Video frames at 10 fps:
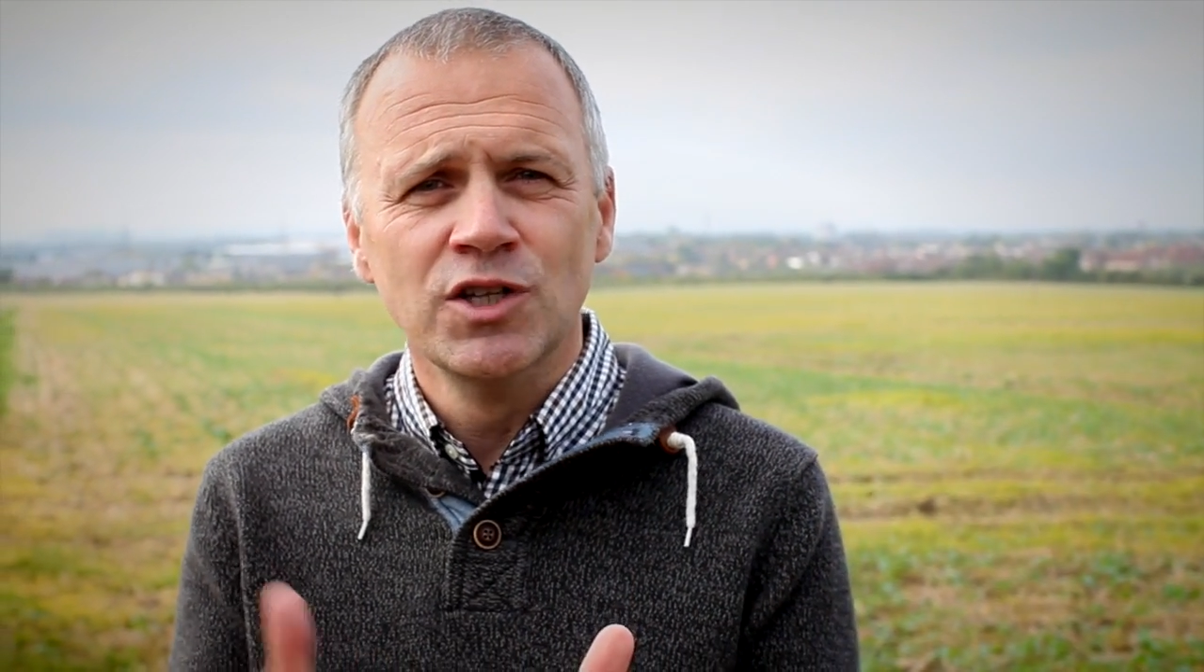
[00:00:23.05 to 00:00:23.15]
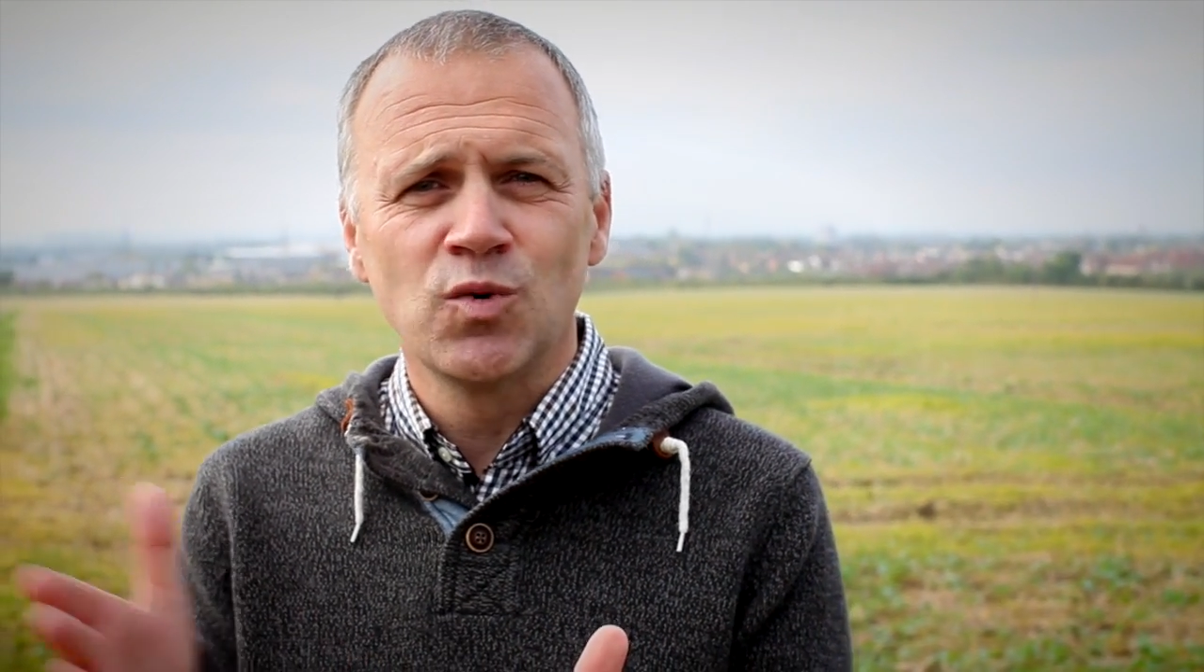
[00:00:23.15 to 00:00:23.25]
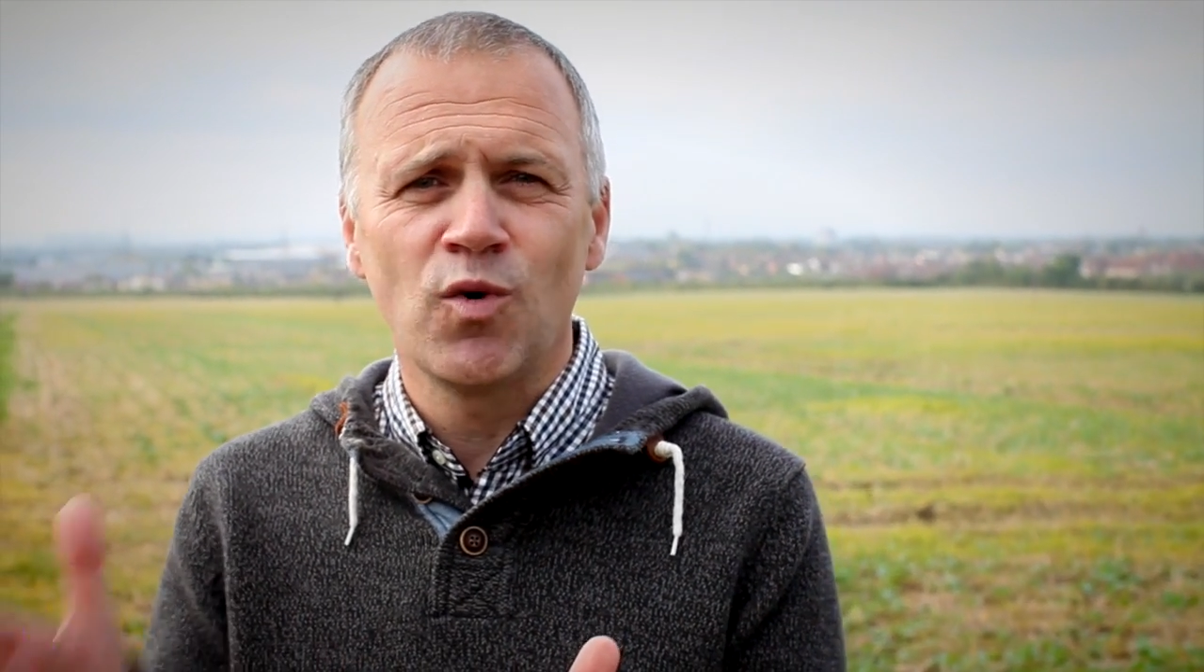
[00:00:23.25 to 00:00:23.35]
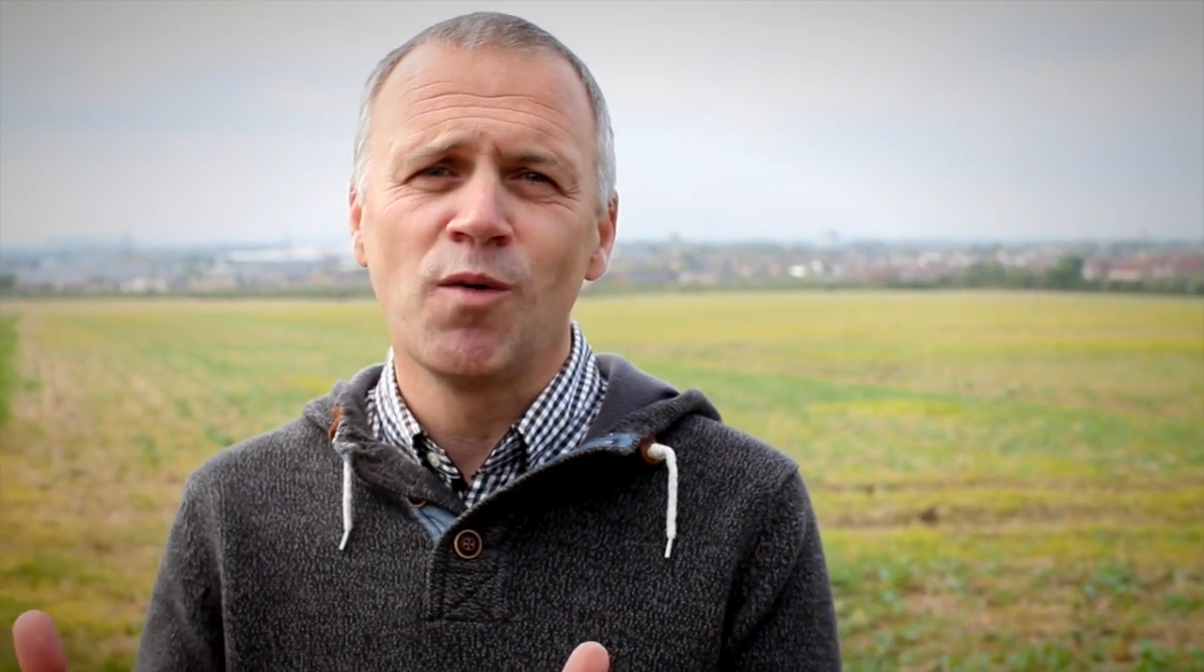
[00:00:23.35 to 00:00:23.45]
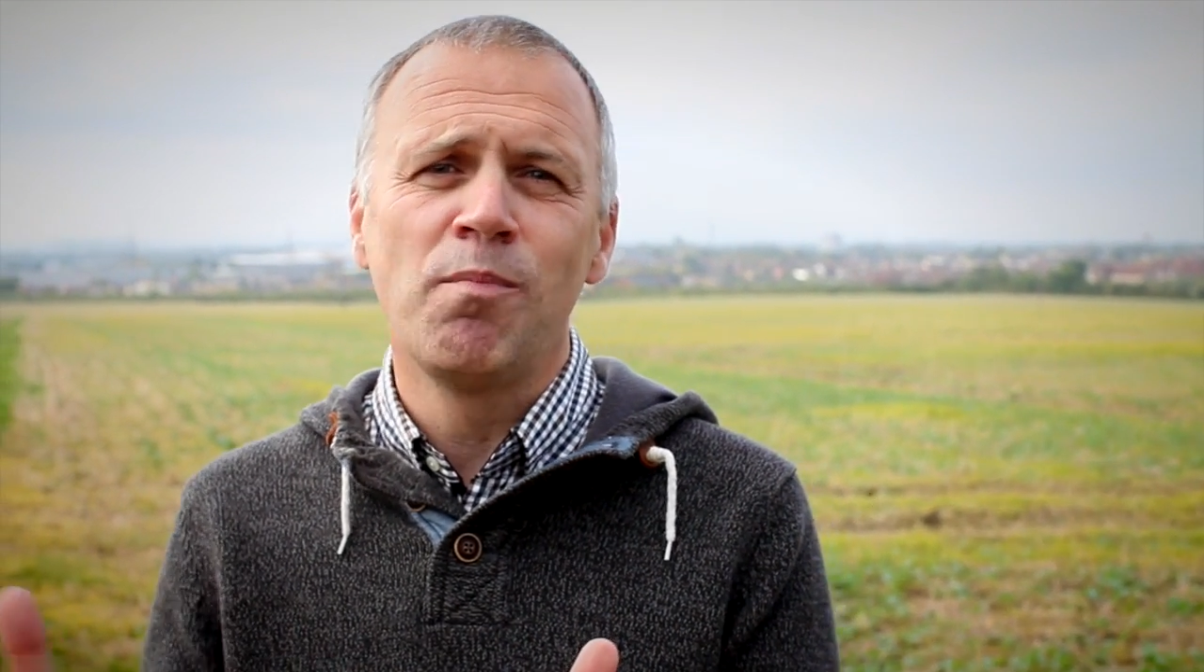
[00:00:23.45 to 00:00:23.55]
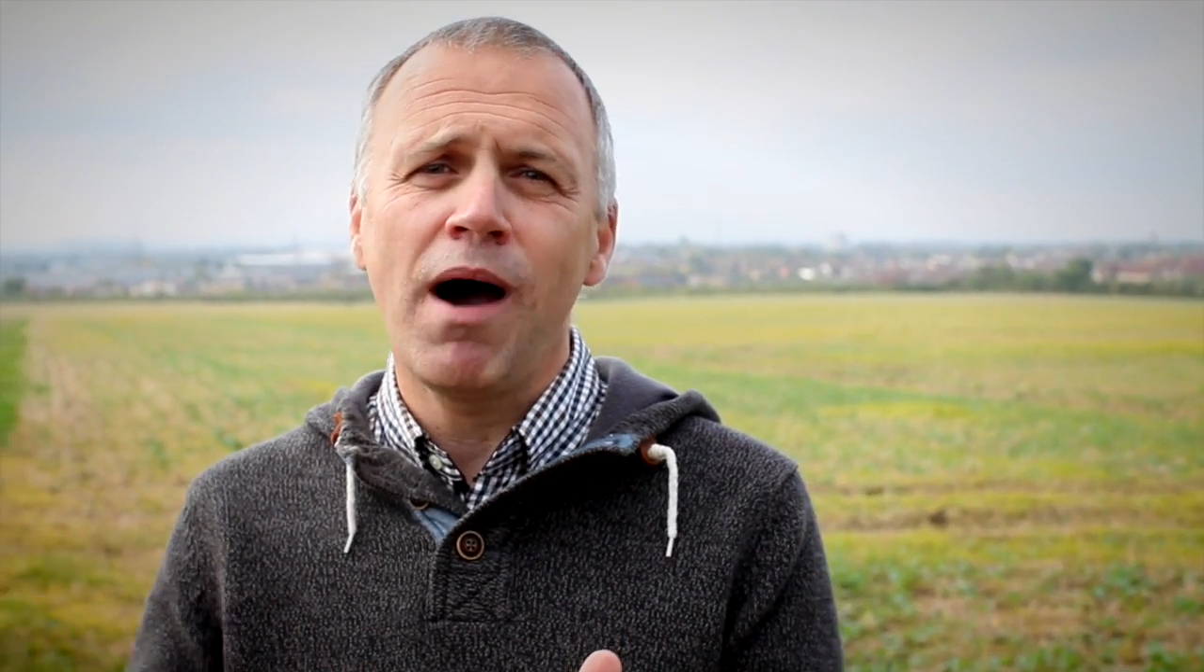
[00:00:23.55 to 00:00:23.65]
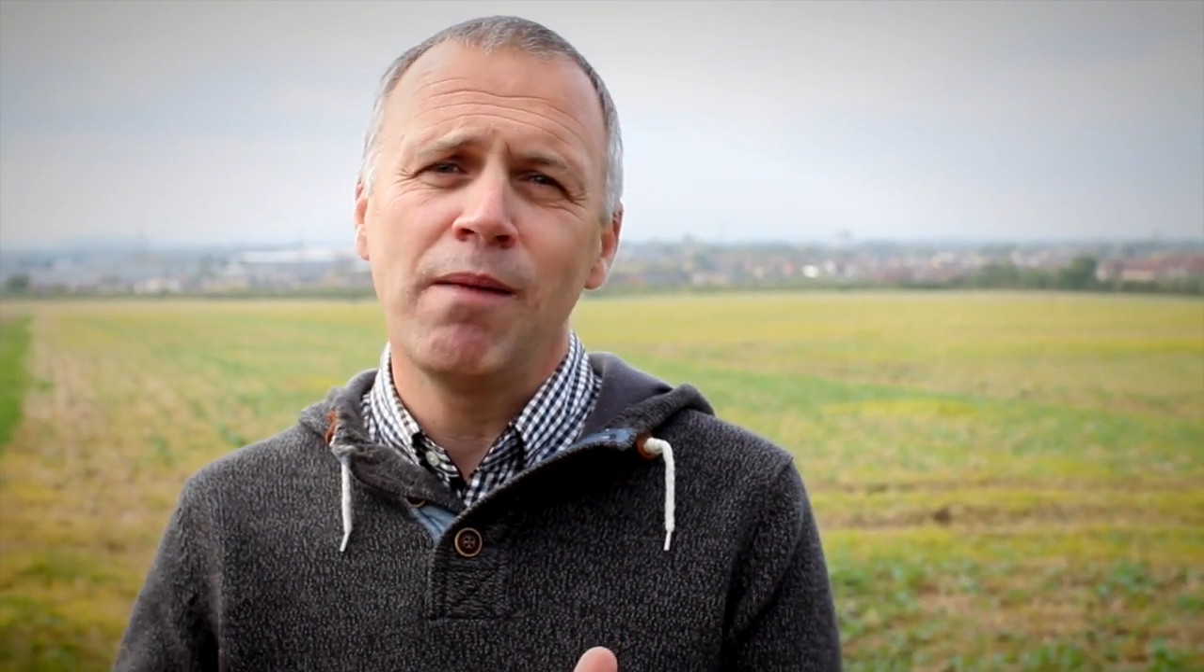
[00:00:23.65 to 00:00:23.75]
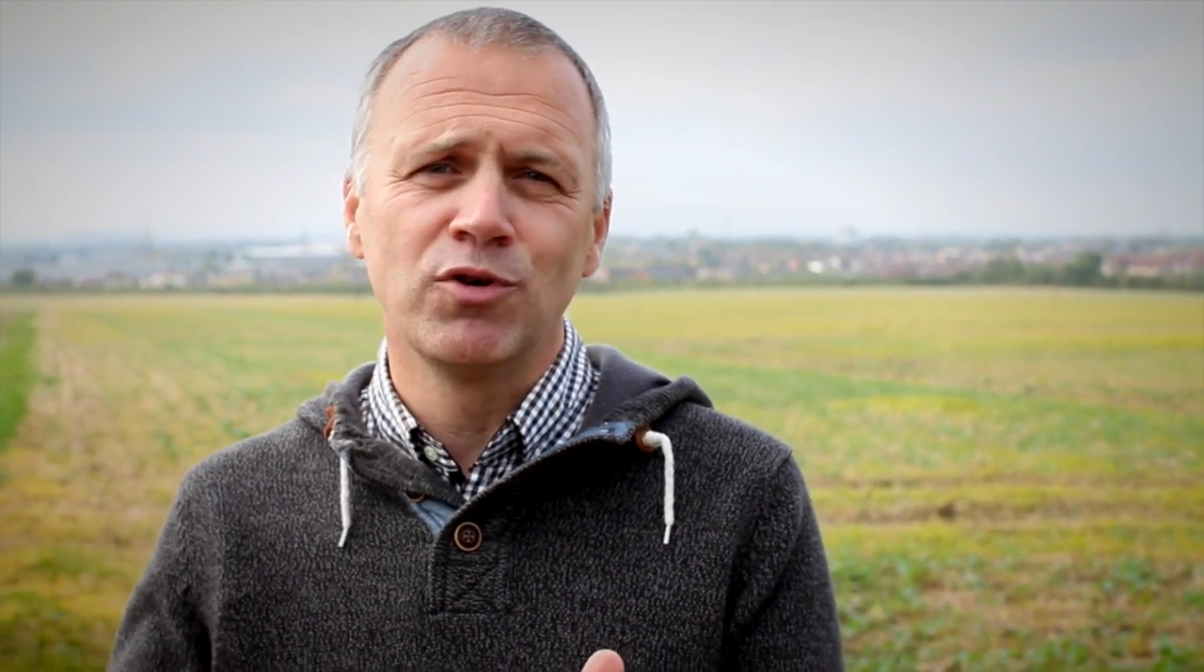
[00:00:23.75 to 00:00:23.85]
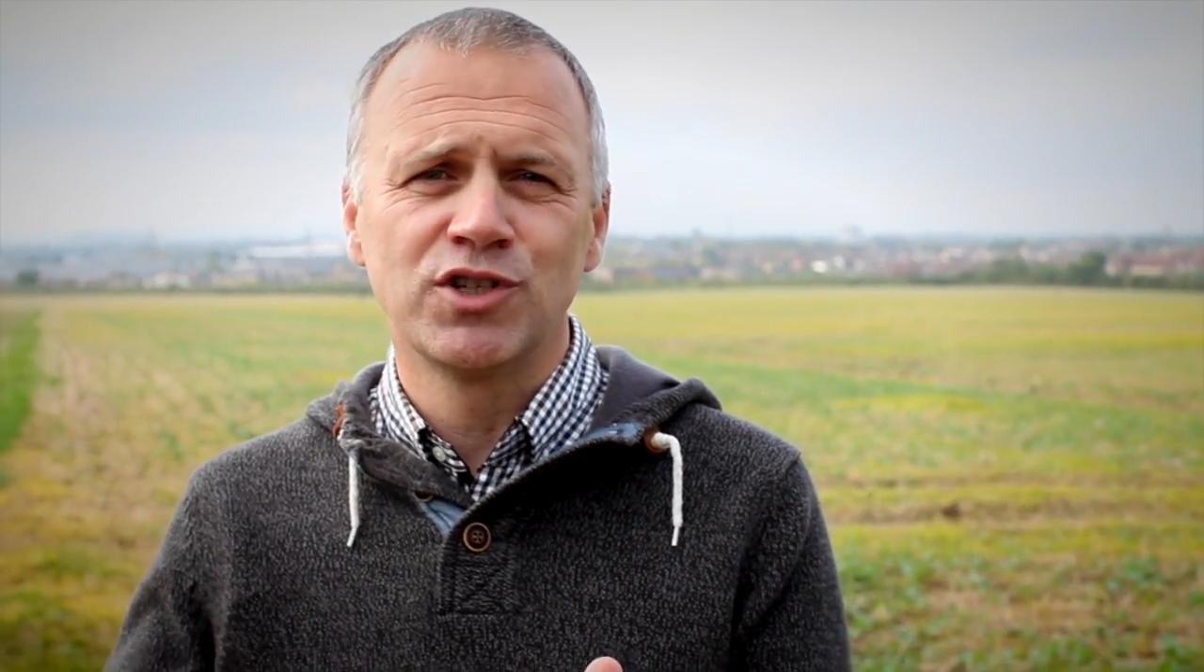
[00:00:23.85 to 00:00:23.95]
to what the Bible